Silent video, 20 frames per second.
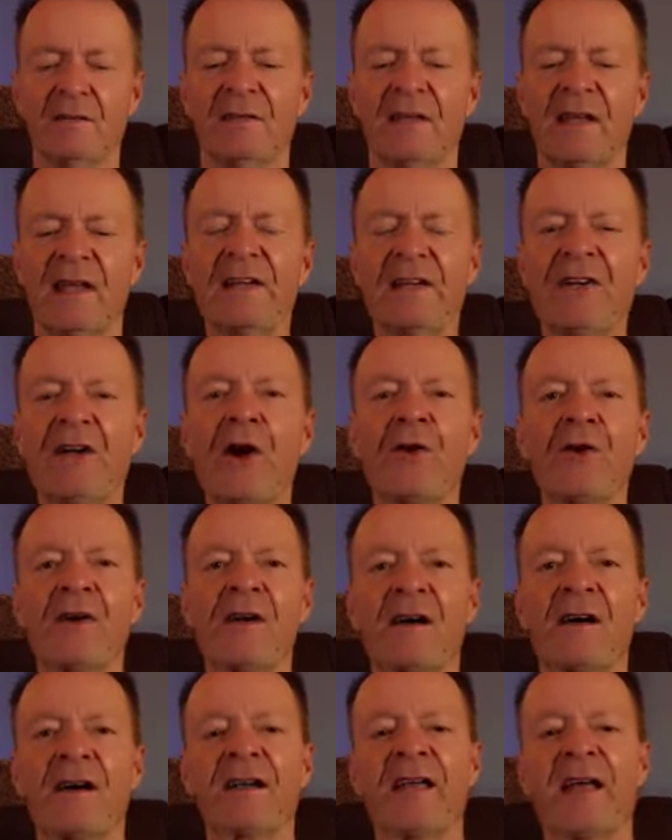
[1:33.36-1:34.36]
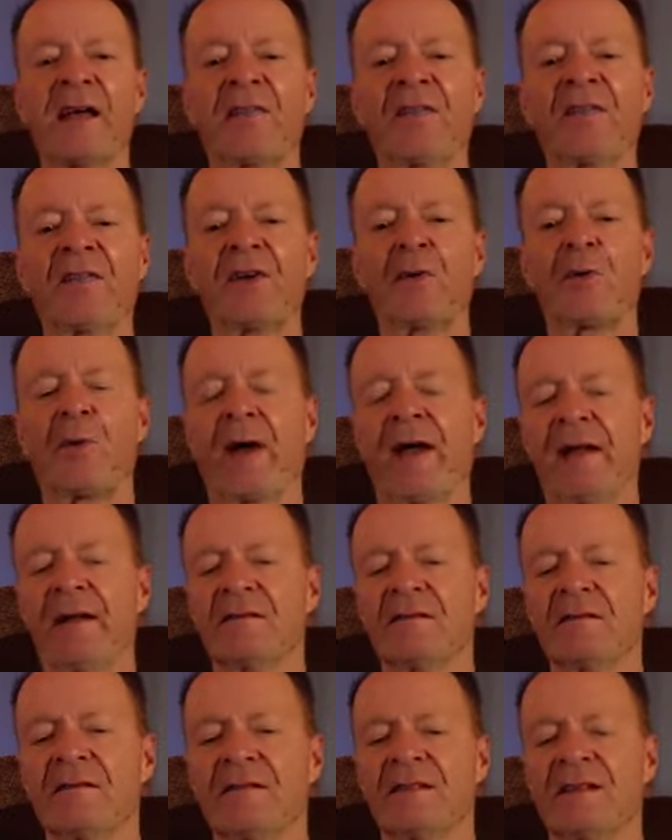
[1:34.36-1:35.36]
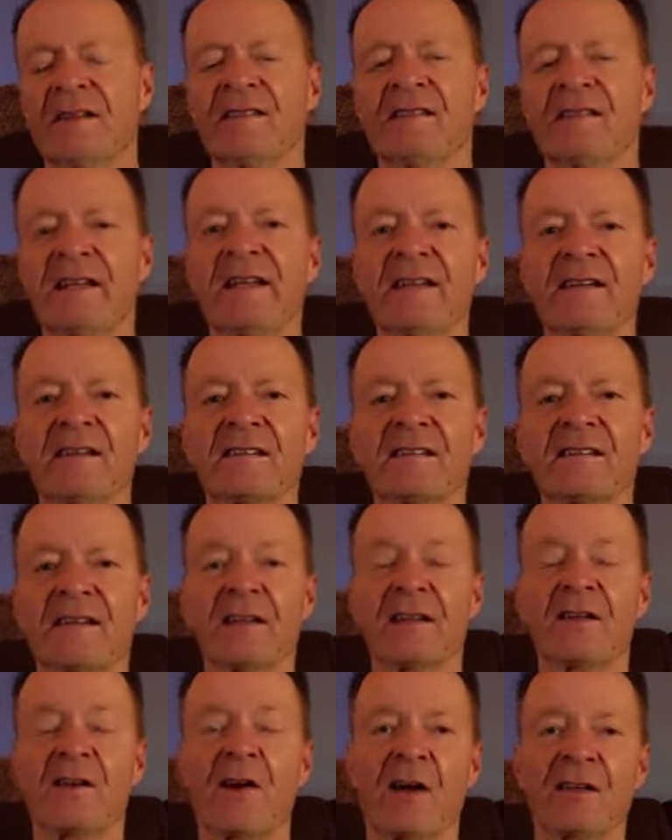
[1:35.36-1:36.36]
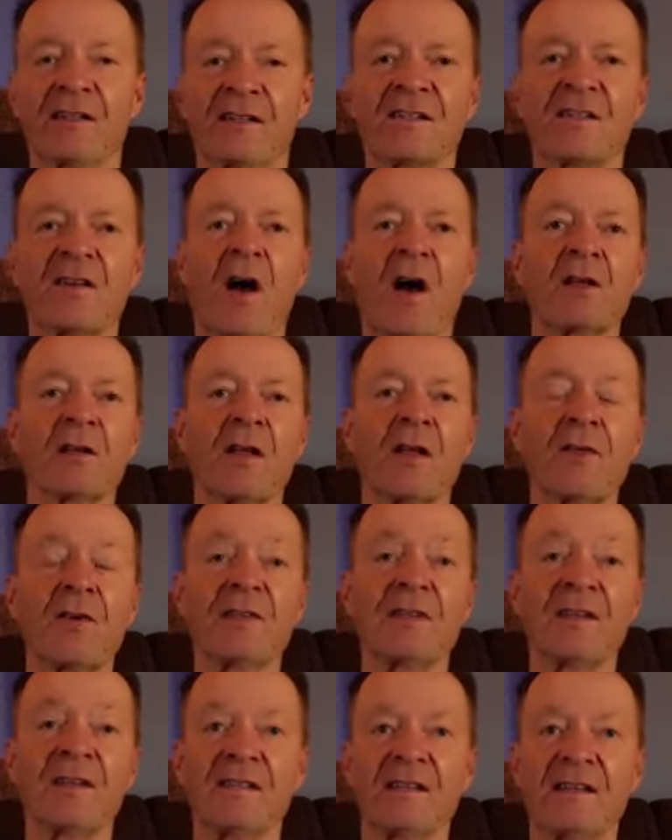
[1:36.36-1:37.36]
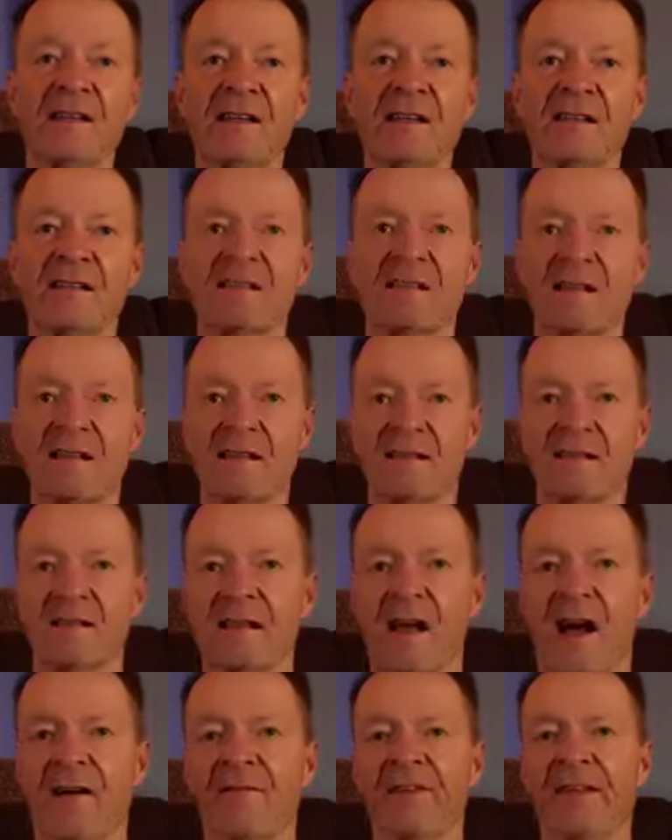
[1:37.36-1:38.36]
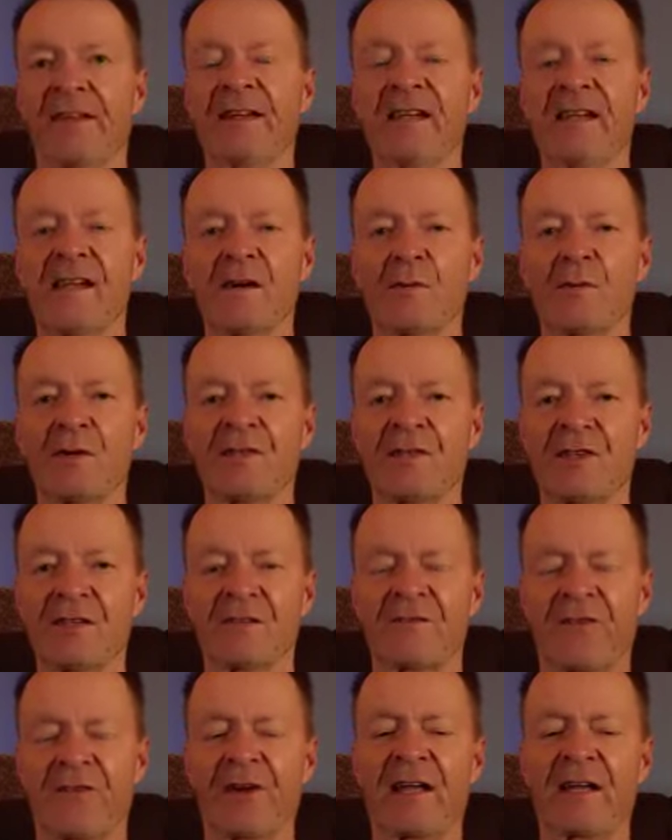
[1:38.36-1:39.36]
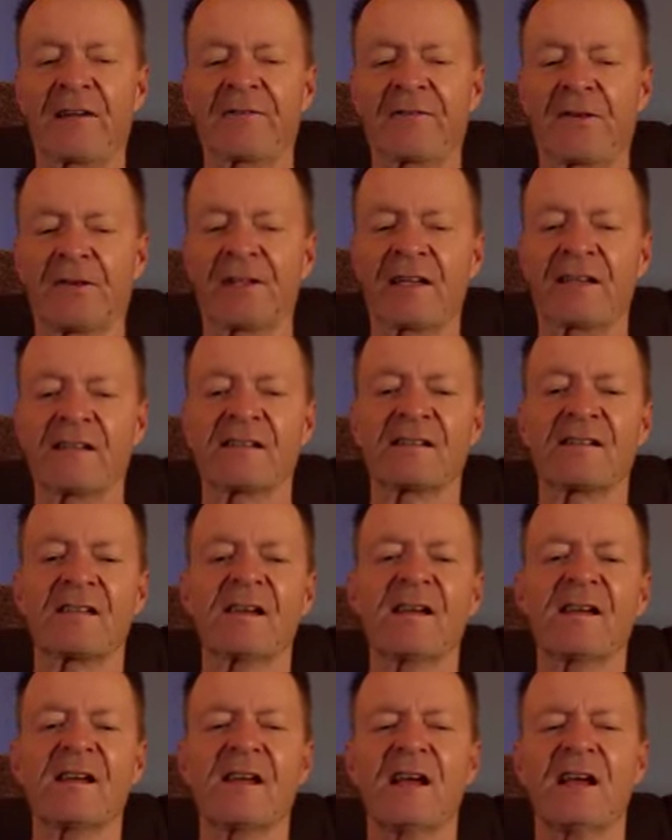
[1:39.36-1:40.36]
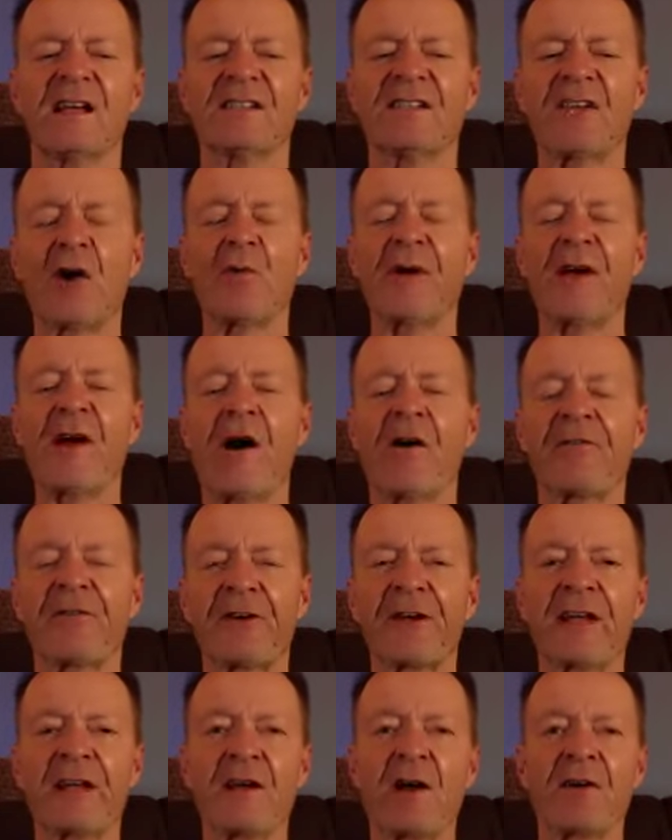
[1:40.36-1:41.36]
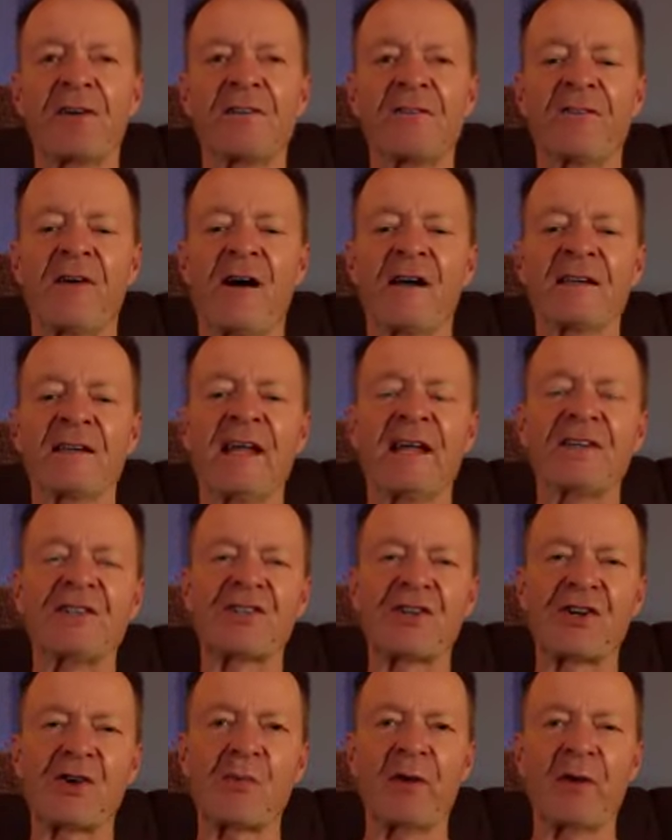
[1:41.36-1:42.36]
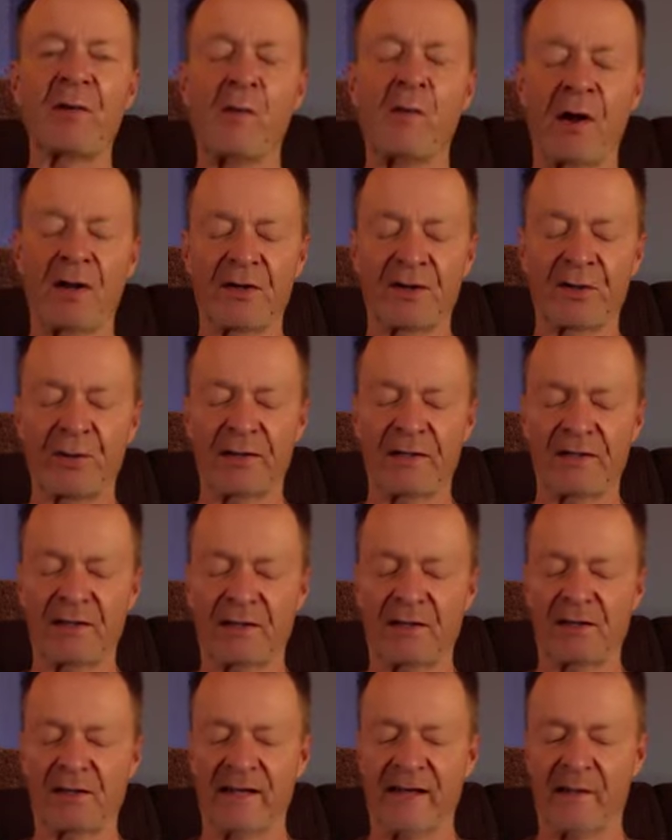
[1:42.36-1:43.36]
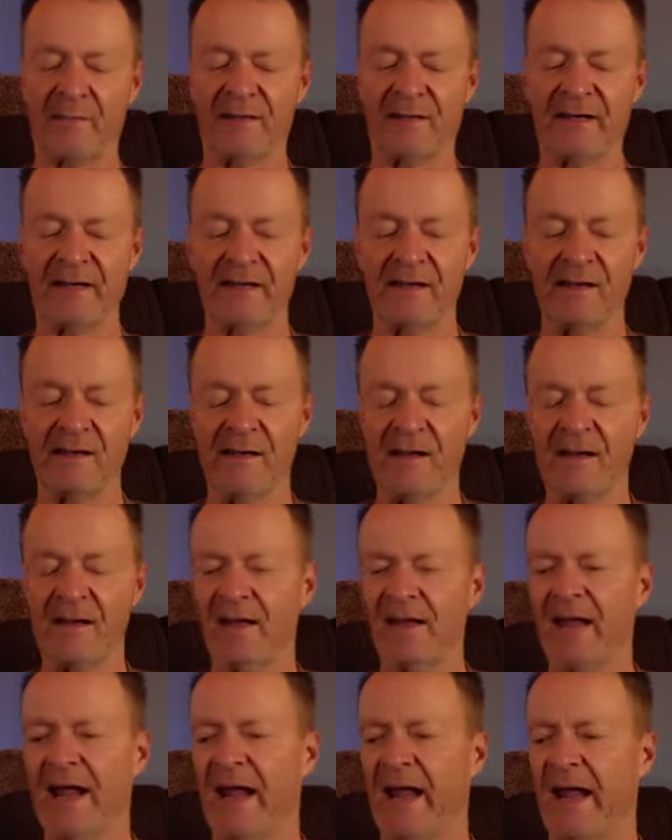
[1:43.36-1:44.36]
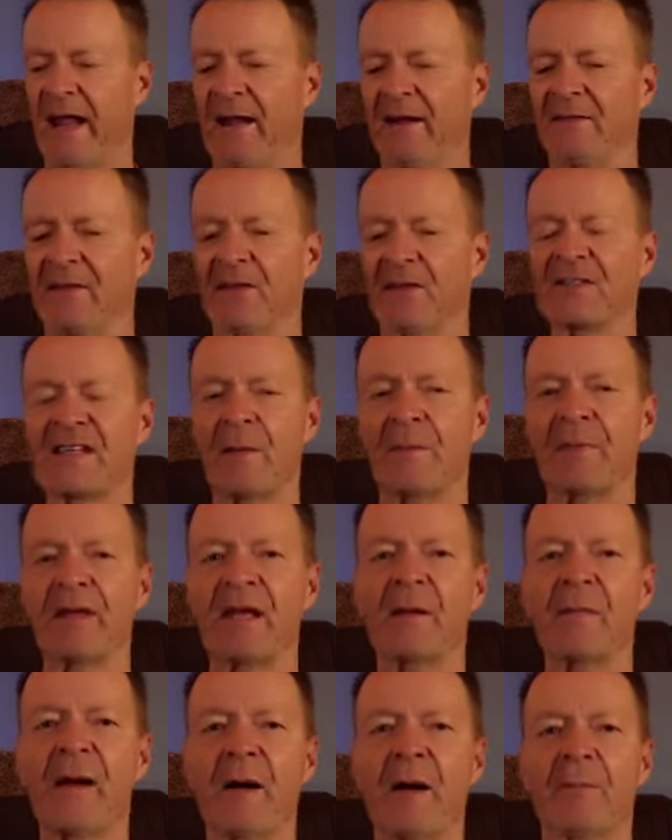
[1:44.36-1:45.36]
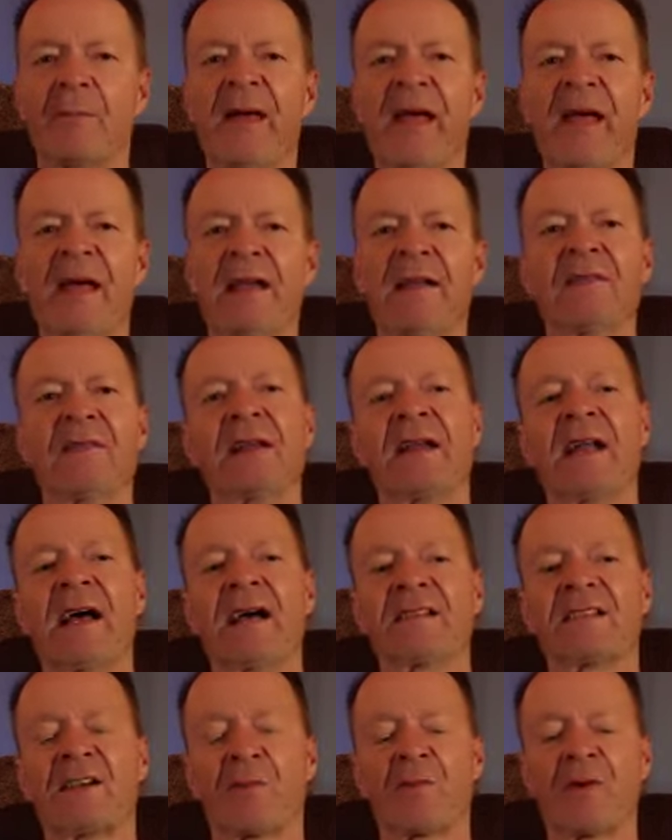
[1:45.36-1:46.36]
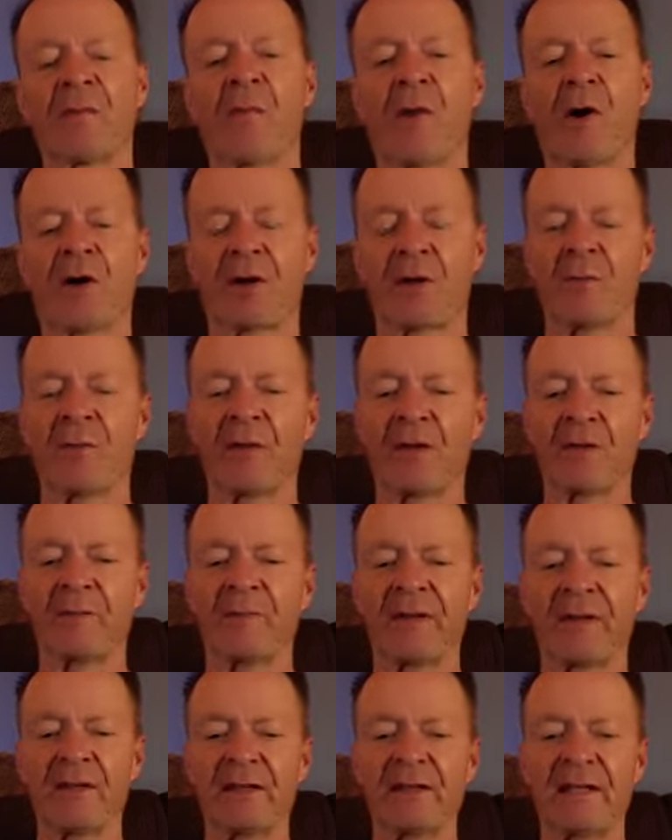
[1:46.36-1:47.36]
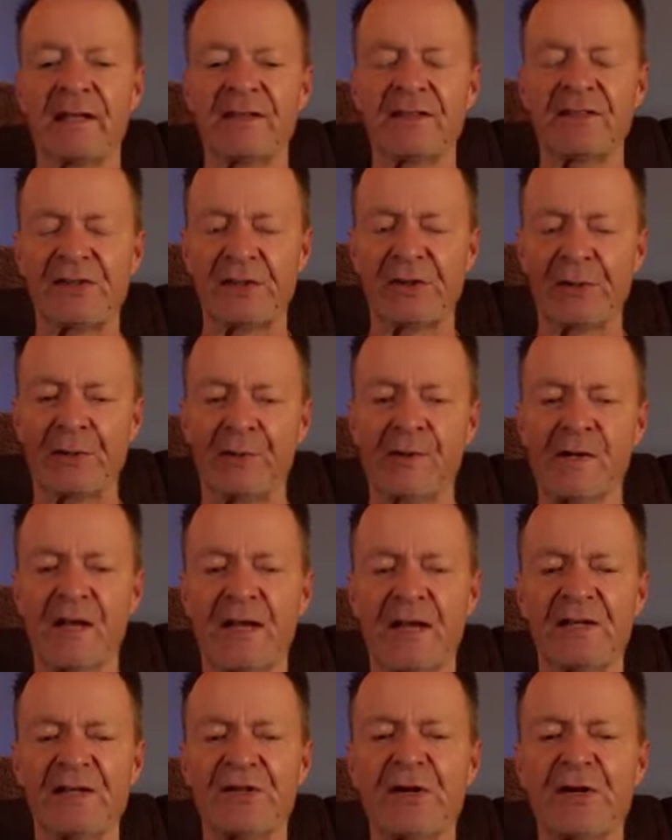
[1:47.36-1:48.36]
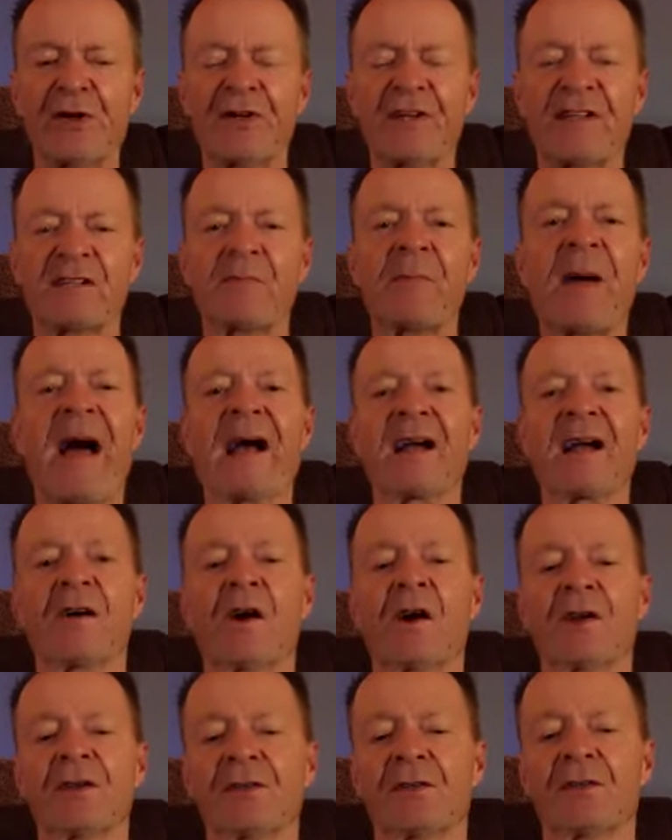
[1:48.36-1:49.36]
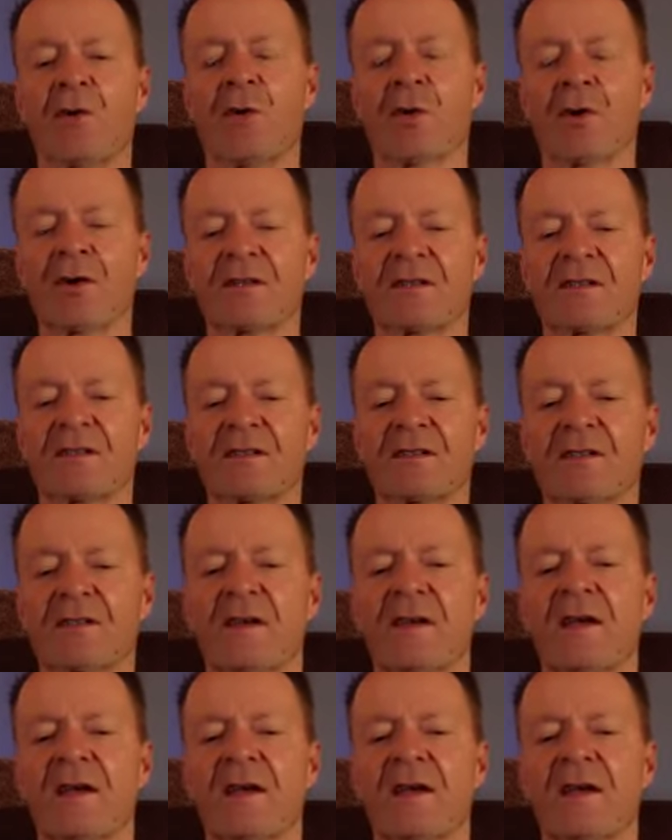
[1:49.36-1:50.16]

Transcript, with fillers: in yoga, again, the great disease that causes all other disease is avidya, which is forgetfulness. So we all forget our divine nature, we wander into calamity, and there's something about pain that has a remarkable ability to turn us back on course.